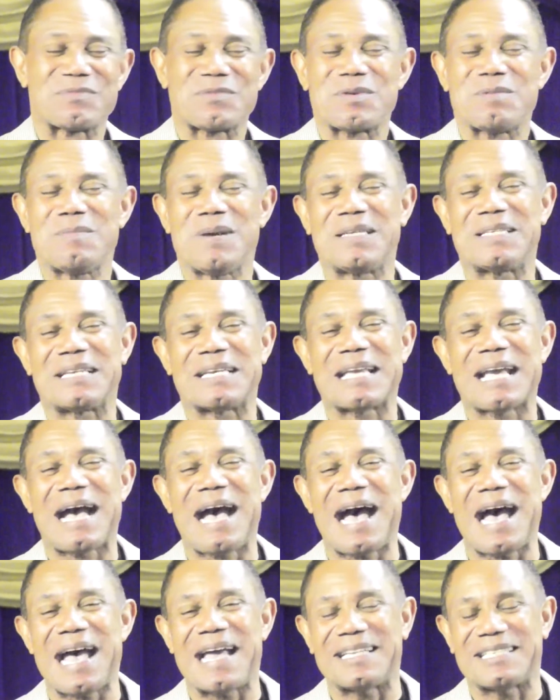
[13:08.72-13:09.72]
But the
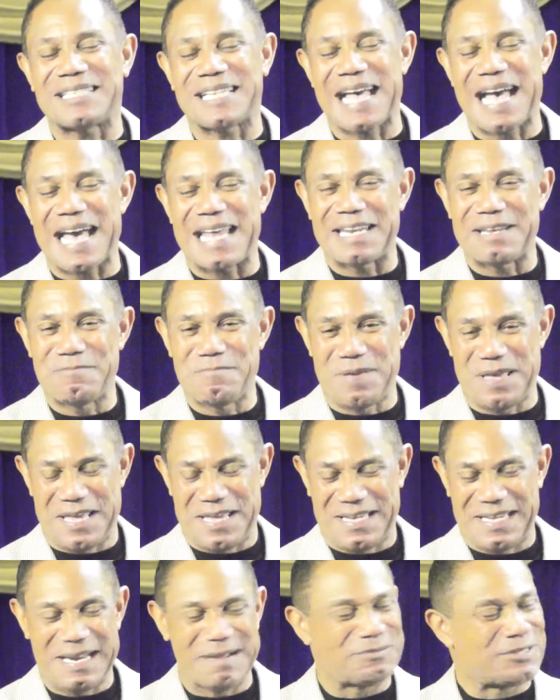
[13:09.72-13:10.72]
God side of
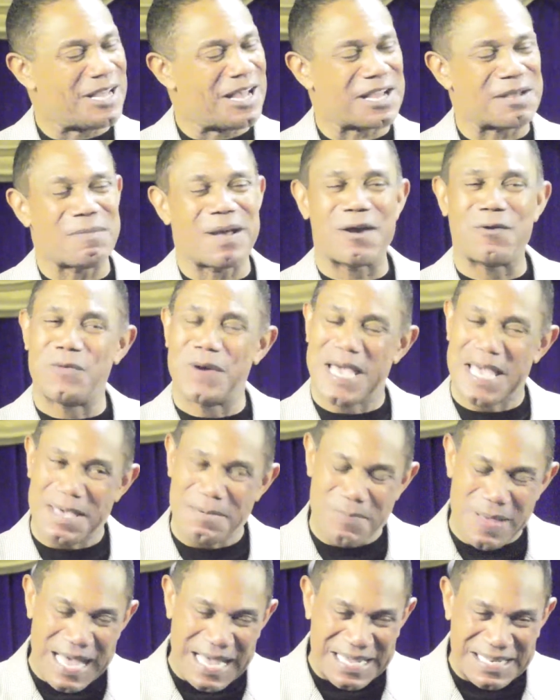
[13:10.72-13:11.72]
me, and I'm talking about
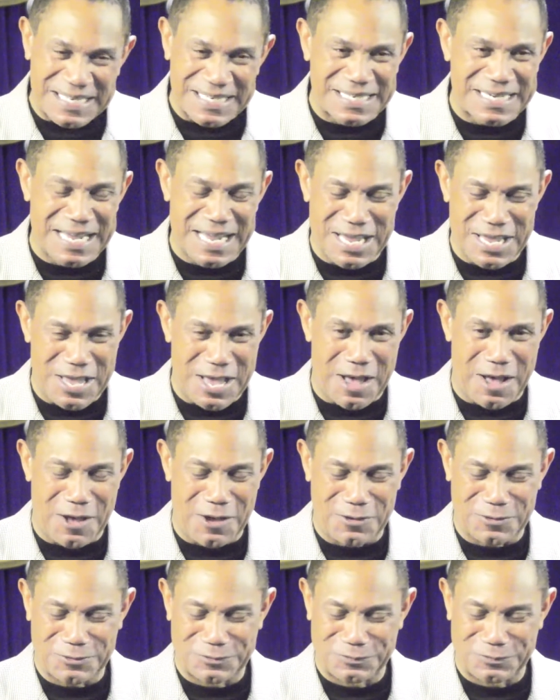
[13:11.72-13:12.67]
way back in the day, y'all.